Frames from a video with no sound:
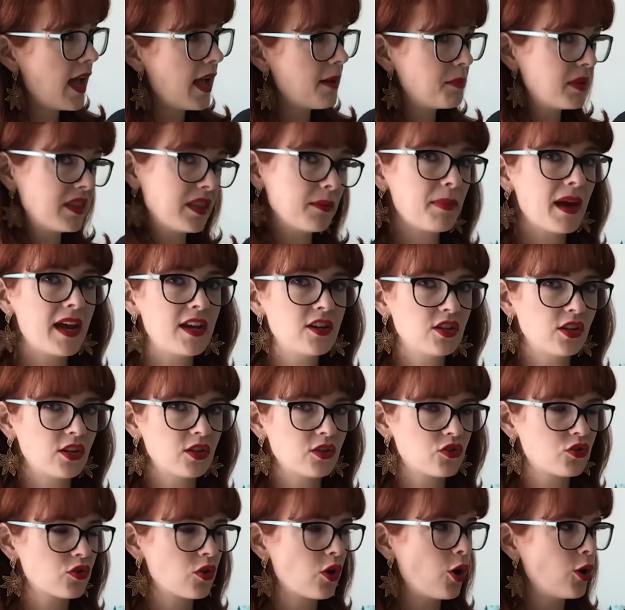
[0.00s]
but the patient
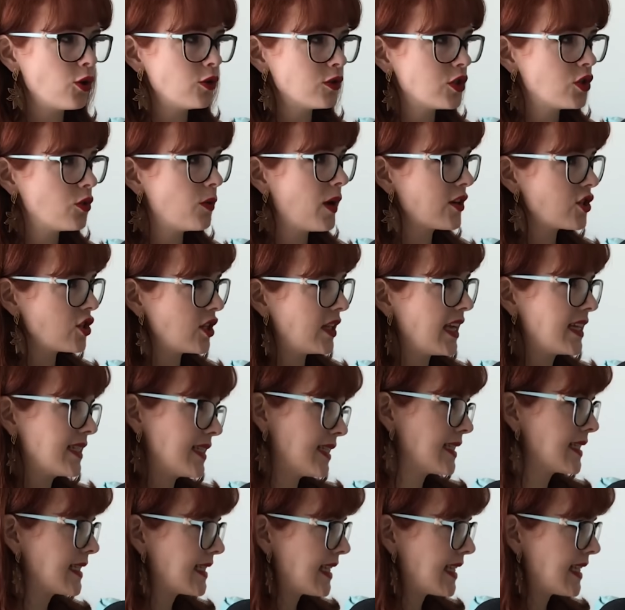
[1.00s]
controls who actually gets to